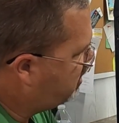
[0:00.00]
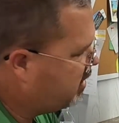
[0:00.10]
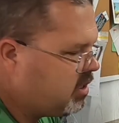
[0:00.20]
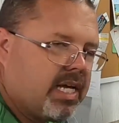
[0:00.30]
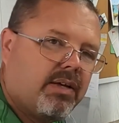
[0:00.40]
I
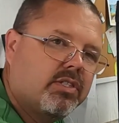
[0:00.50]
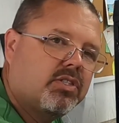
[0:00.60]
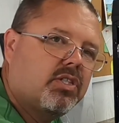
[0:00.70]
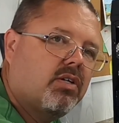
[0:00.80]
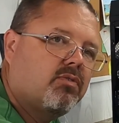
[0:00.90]
didn't have this
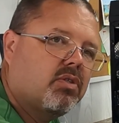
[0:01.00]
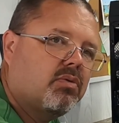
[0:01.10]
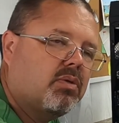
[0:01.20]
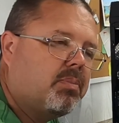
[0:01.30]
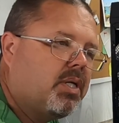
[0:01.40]
cover on
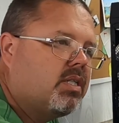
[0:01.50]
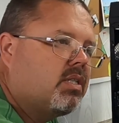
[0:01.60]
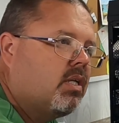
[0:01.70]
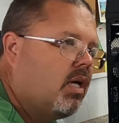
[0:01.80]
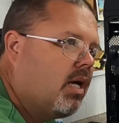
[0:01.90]
it, but
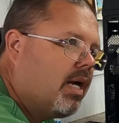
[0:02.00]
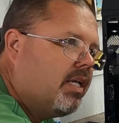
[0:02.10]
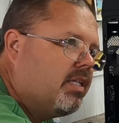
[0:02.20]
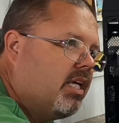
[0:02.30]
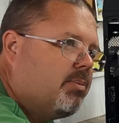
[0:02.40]
I need
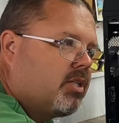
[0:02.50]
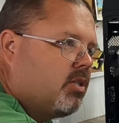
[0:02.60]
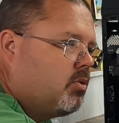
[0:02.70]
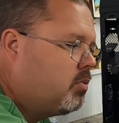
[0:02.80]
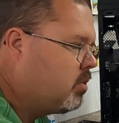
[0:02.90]
to keep it
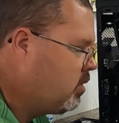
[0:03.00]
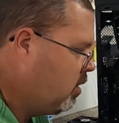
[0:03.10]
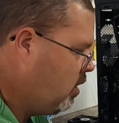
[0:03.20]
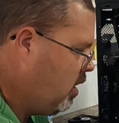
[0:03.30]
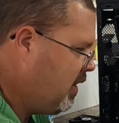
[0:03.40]
cool.
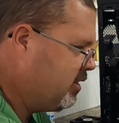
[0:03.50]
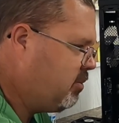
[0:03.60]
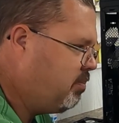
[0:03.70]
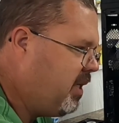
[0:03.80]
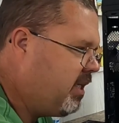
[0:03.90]
That's the
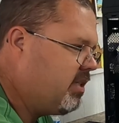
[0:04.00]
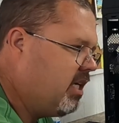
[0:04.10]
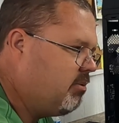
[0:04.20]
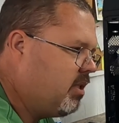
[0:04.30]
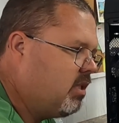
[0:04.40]
biggest
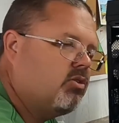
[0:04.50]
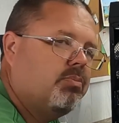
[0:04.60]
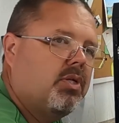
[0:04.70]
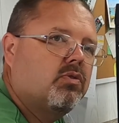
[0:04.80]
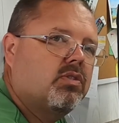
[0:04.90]
enemy of these
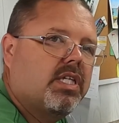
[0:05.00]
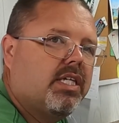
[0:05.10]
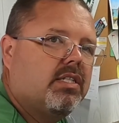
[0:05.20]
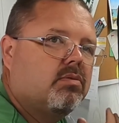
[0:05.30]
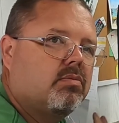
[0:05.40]
computers, is
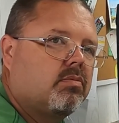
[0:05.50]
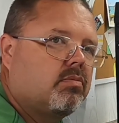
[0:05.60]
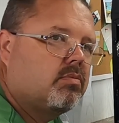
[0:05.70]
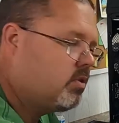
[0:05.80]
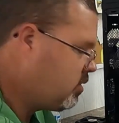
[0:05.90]
heat.
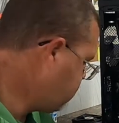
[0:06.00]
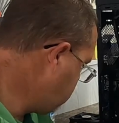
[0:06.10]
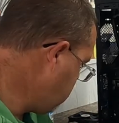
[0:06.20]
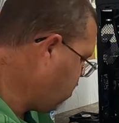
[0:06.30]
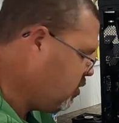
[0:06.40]
So
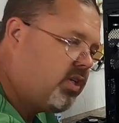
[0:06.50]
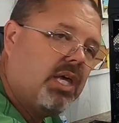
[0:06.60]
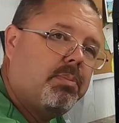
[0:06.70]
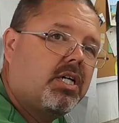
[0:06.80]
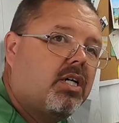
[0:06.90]
you
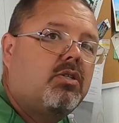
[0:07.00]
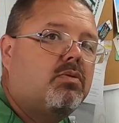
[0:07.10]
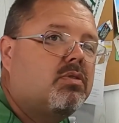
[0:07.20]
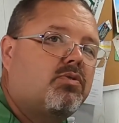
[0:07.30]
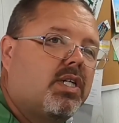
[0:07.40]
keep it cool,
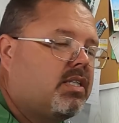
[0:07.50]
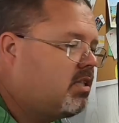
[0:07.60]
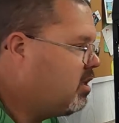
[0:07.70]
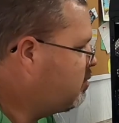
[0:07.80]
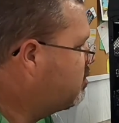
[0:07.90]
it's ready to go.